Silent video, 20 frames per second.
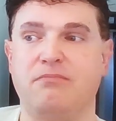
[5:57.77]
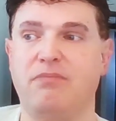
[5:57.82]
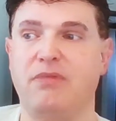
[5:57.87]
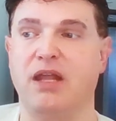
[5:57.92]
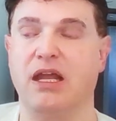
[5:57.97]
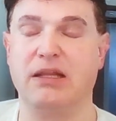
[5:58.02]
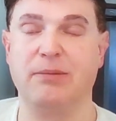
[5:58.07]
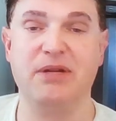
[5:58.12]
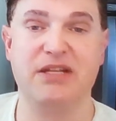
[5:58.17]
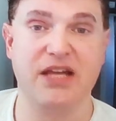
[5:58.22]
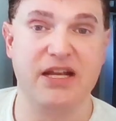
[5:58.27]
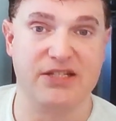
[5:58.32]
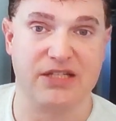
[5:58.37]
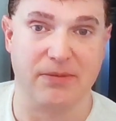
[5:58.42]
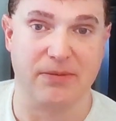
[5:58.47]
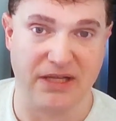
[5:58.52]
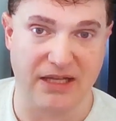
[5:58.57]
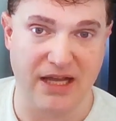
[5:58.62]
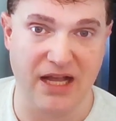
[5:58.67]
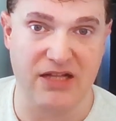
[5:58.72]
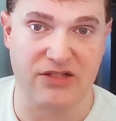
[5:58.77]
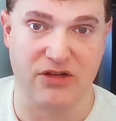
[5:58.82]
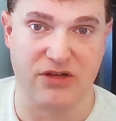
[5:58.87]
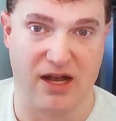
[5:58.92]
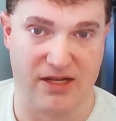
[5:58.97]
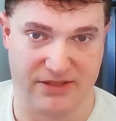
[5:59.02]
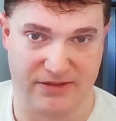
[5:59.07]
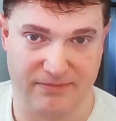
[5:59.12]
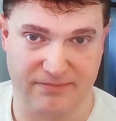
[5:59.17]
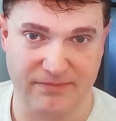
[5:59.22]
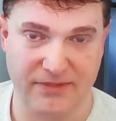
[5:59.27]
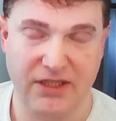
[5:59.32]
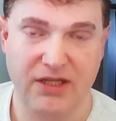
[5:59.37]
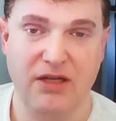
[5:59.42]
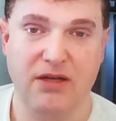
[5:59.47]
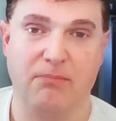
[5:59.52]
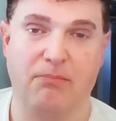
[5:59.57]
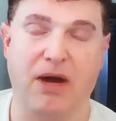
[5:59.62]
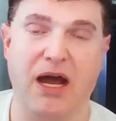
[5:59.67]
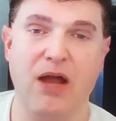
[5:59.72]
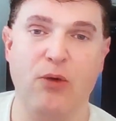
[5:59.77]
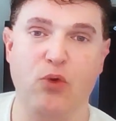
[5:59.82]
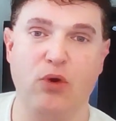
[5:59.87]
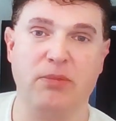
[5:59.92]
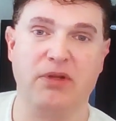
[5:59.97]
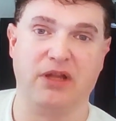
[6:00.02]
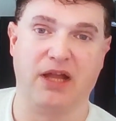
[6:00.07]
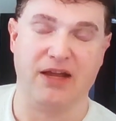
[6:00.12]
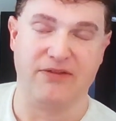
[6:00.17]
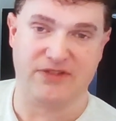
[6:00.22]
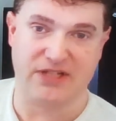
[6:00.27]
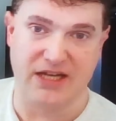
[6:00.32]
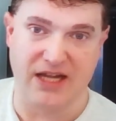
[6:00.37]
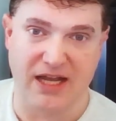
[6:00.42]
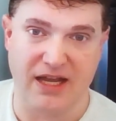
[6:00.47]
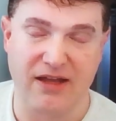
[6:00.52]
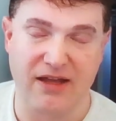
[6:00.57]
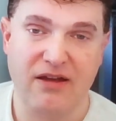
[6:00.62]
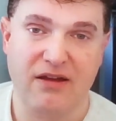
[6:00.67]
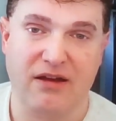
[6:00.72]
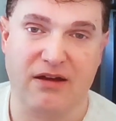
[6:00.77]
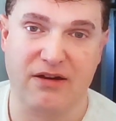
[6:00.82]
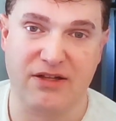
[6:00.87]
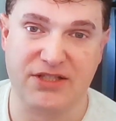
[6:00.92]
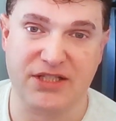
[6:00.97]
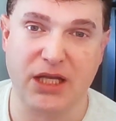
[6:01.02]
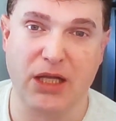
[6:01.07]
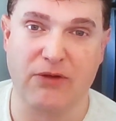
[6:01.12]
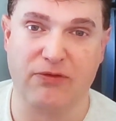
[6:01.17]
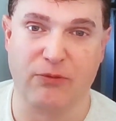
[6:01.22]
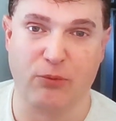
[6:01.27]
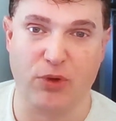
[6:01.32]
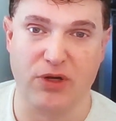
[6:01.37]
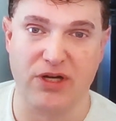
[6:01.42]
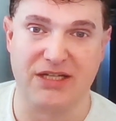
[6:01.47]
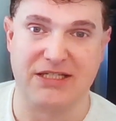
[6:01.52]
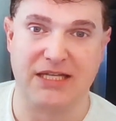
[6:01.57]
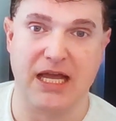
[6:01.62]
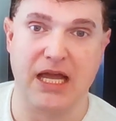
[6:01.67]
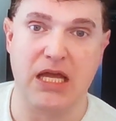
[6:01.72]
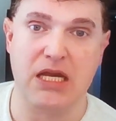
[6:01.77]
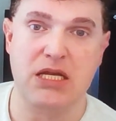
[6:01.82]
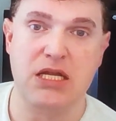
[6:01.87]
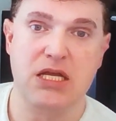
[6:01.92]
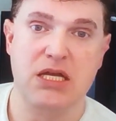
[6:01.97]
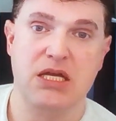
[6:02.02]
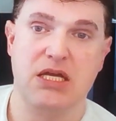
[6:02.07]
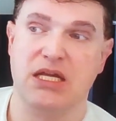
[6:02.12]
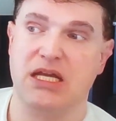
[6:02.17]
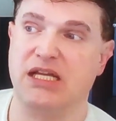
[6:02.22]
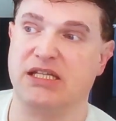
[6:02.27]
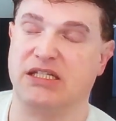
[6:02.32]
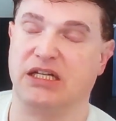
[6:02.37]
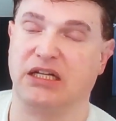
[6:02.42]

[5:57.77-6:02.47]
And let me tell you something, it's awesome. My woman life today, on a scale from 1 to 10, is an